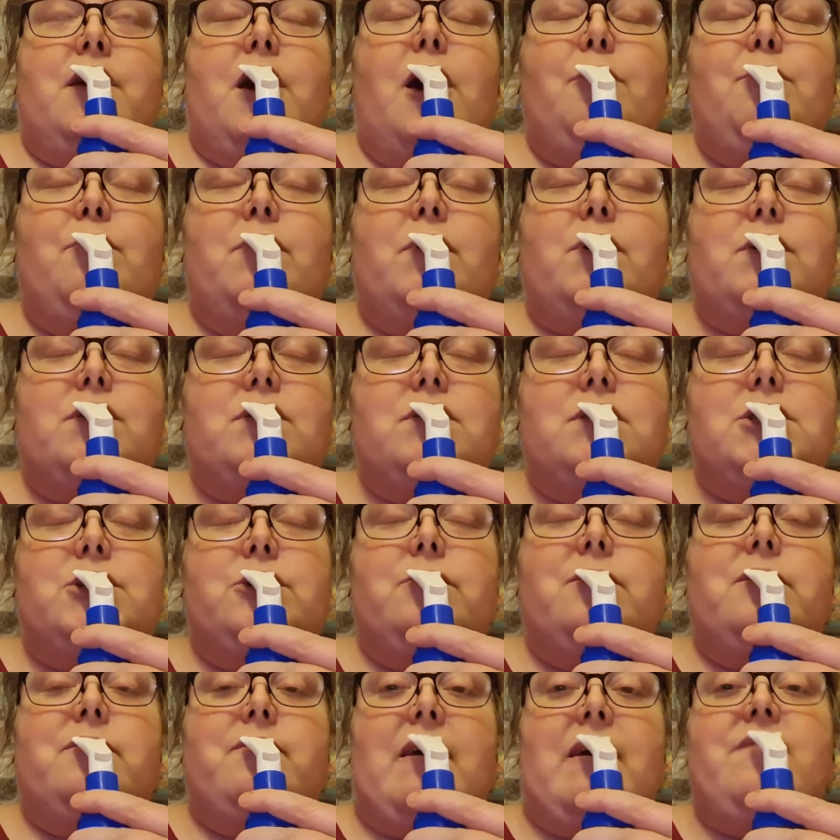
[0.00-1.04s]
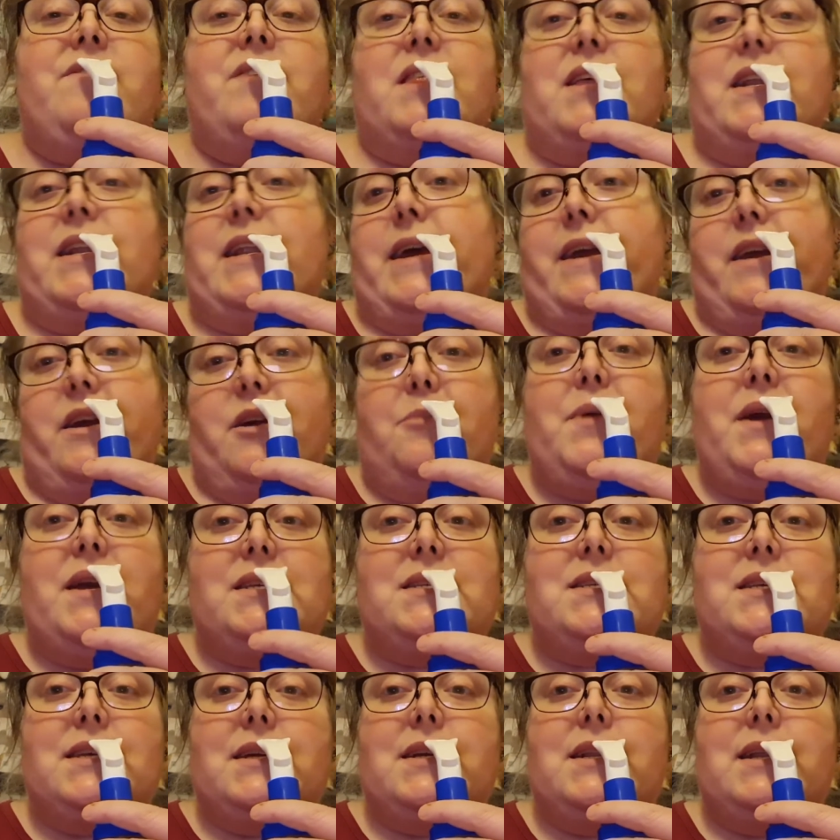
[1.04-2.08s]
come sooner rather than later,
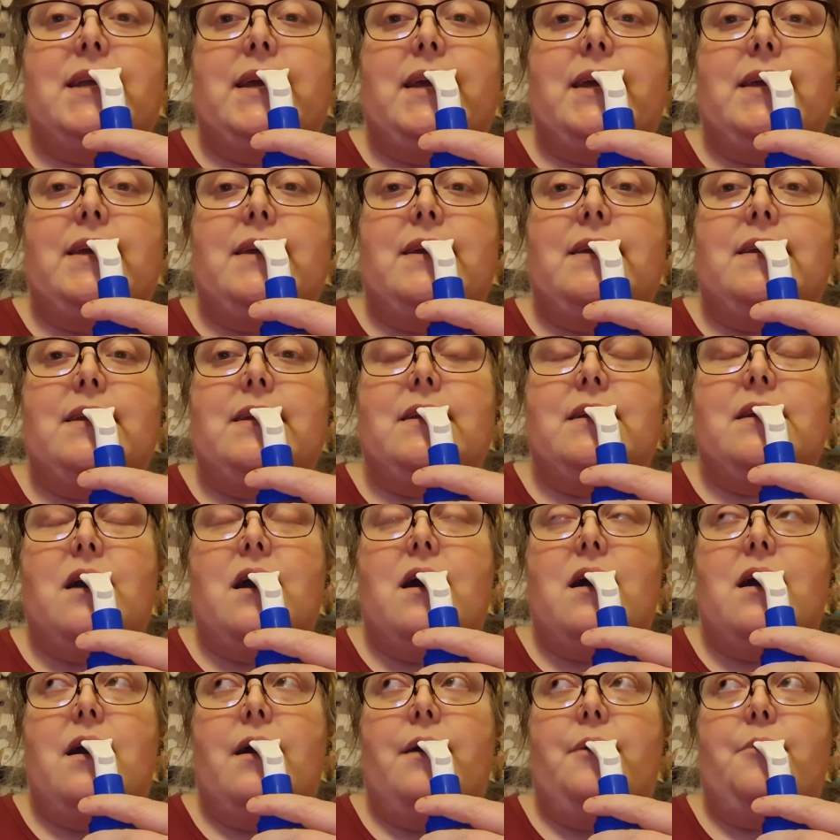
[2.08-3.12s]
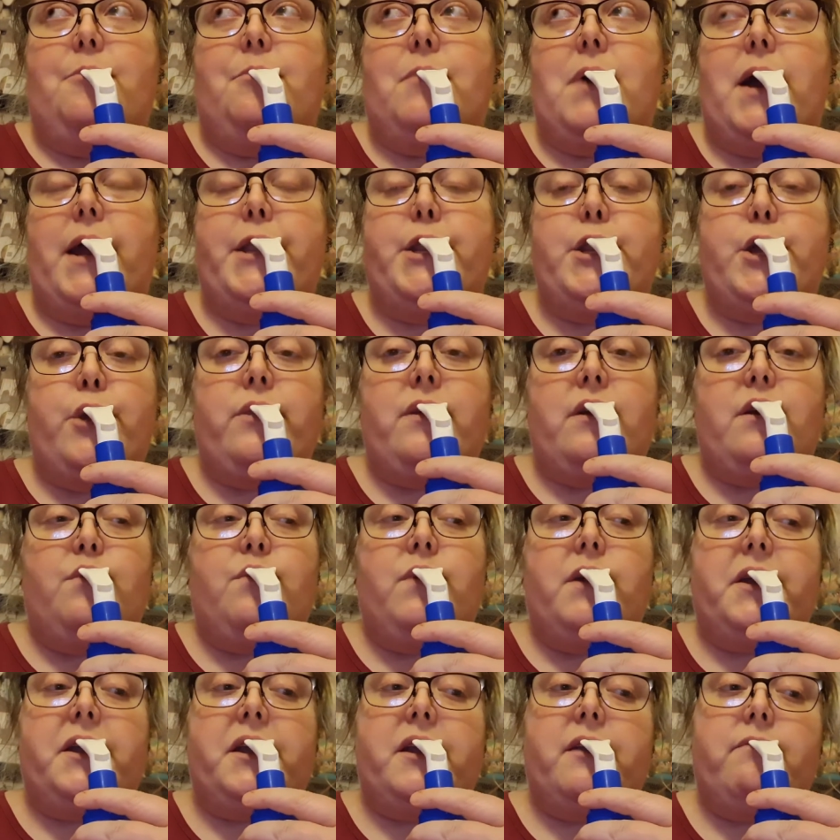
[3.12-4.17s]
basically. I know they're
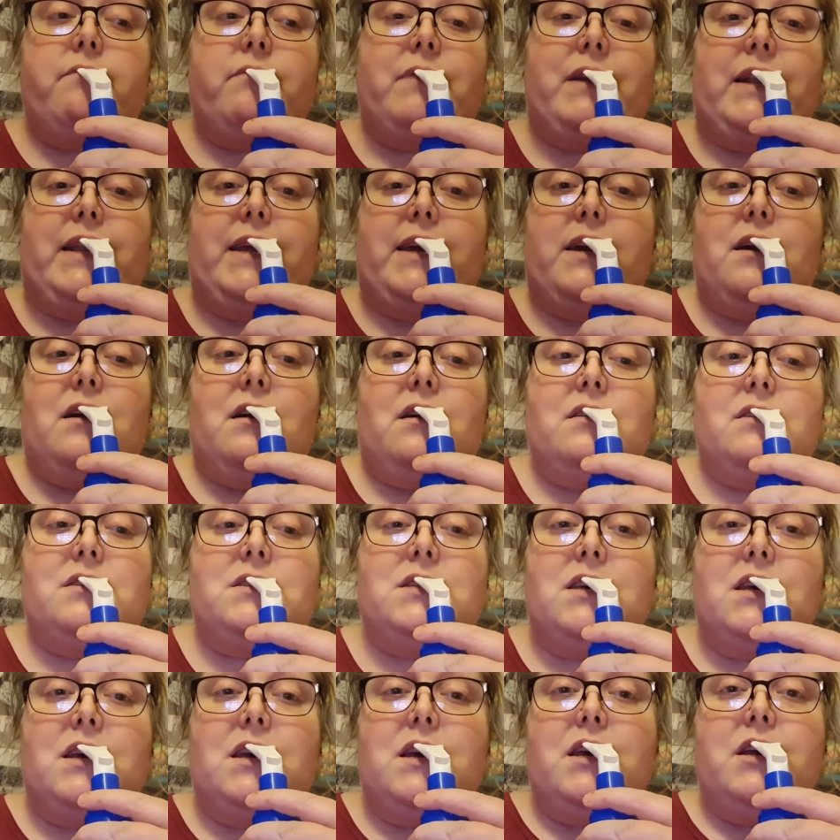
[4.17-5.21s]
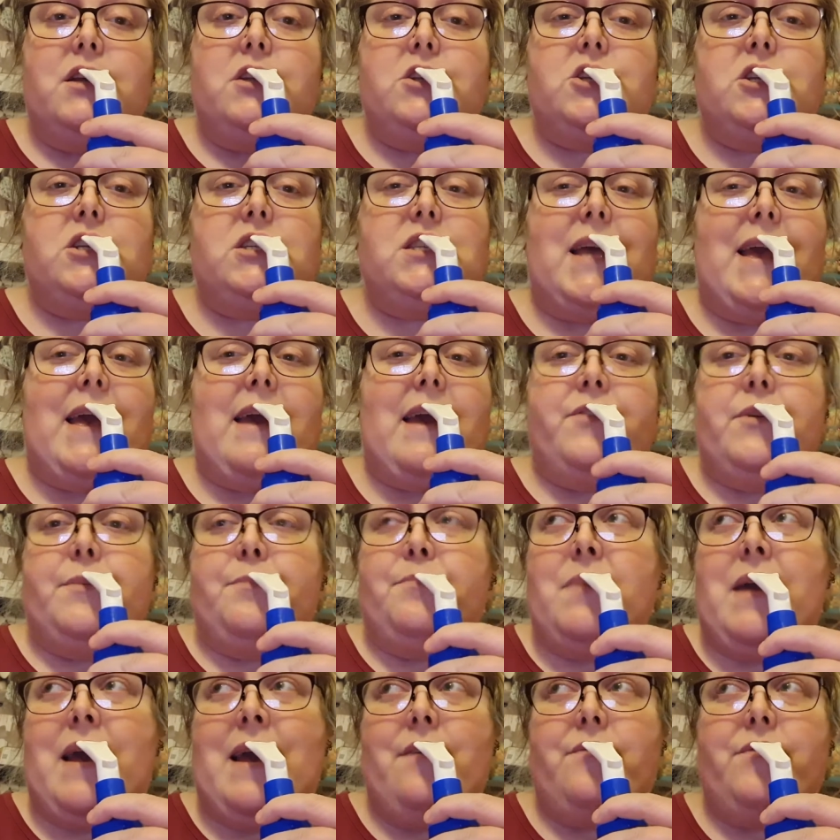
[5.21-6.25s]
working really hard, just like
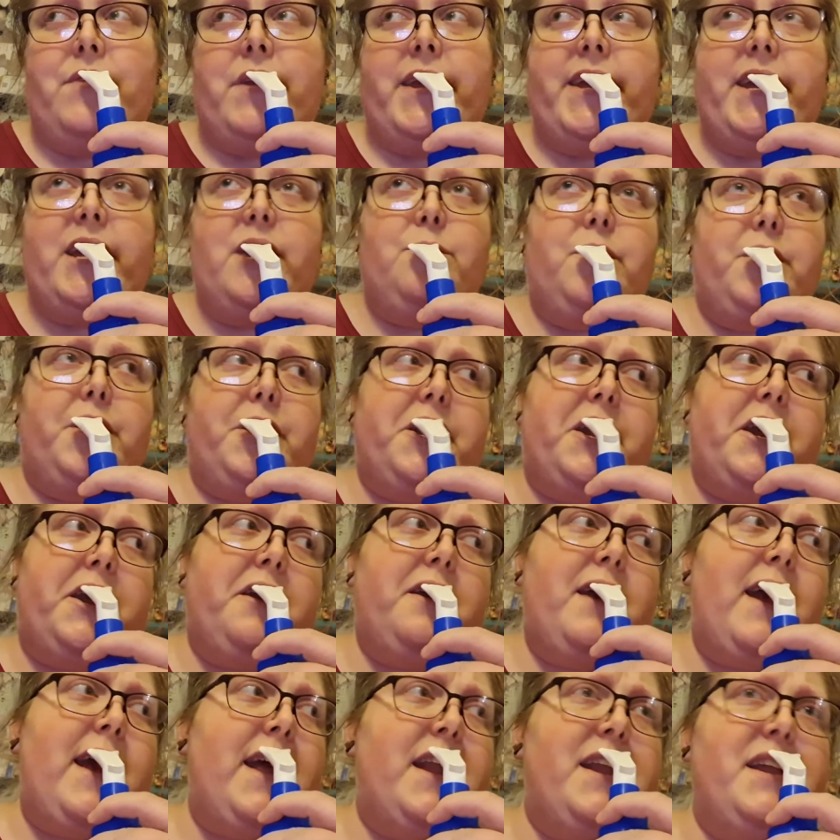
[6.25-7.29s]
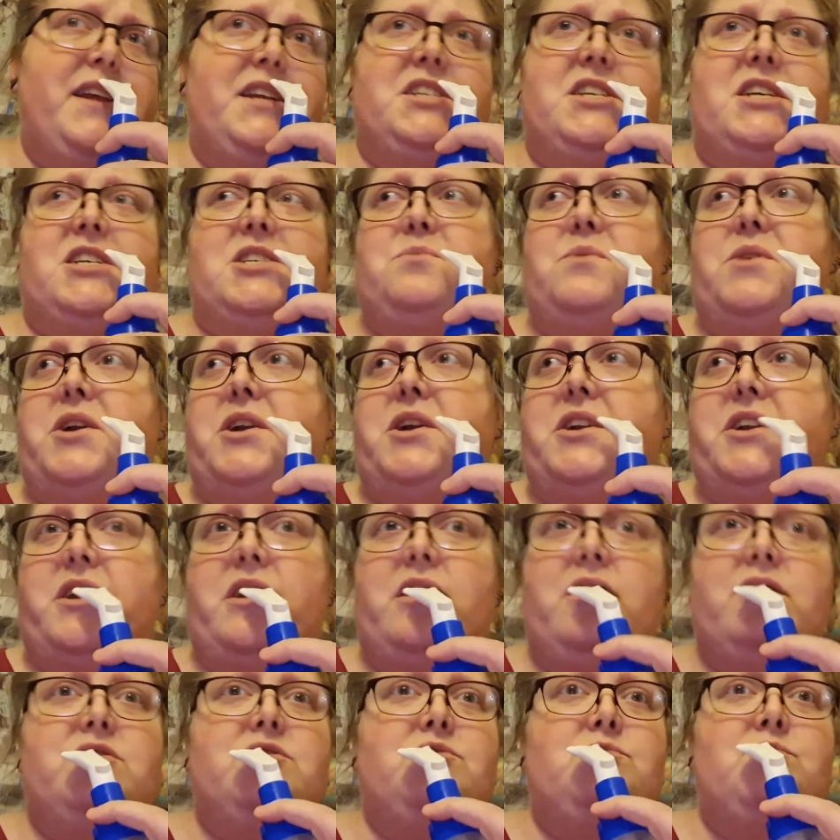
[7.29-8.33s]
every key worker, NHS
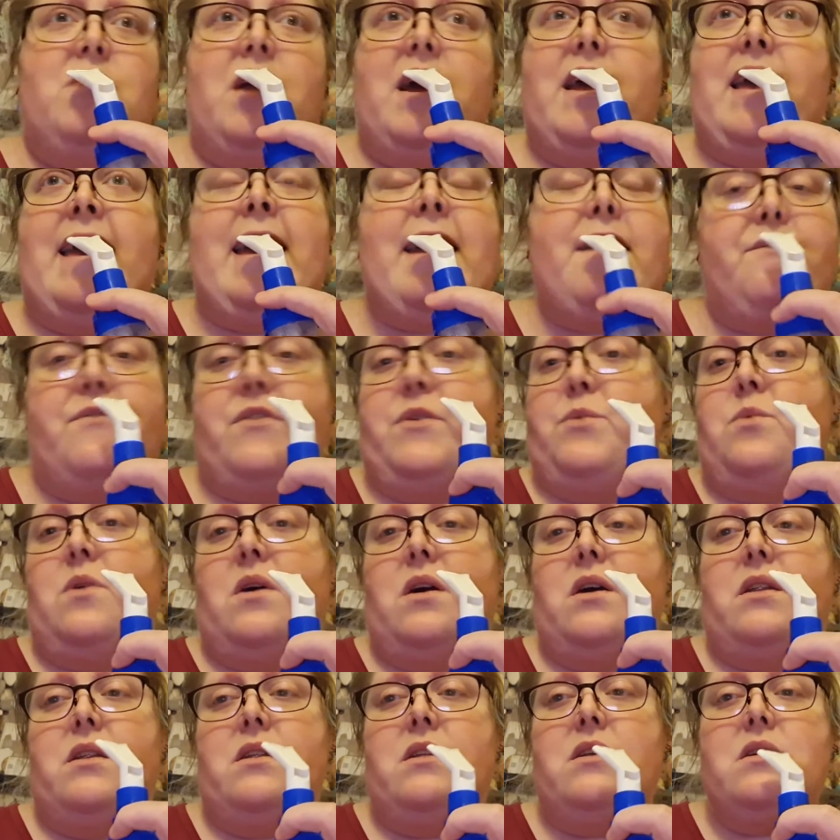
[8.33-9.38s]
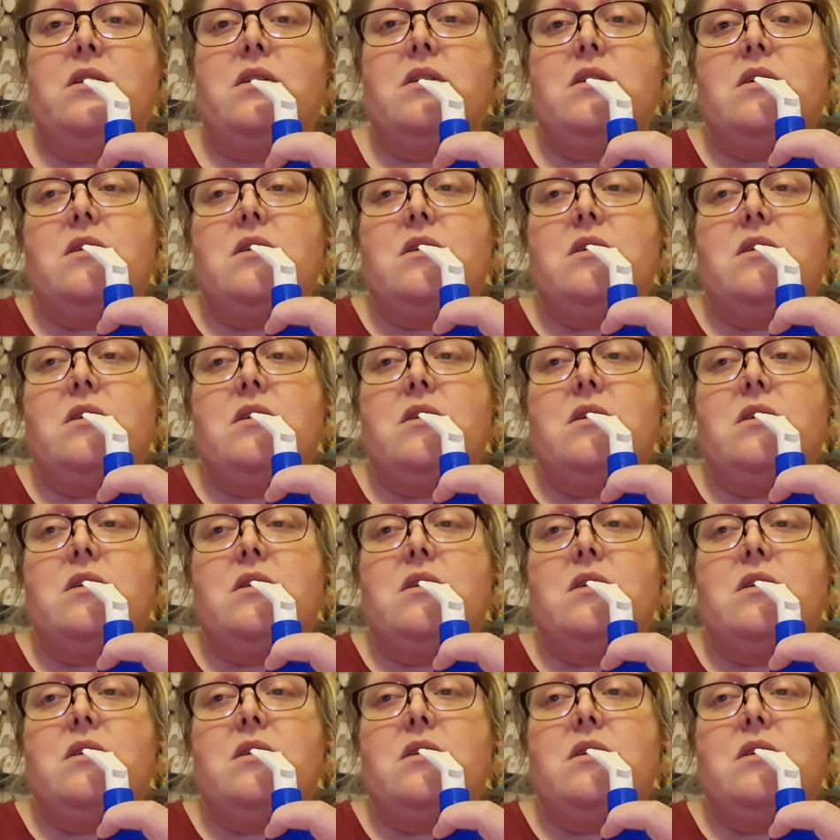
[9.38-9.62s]
worker, like everyone.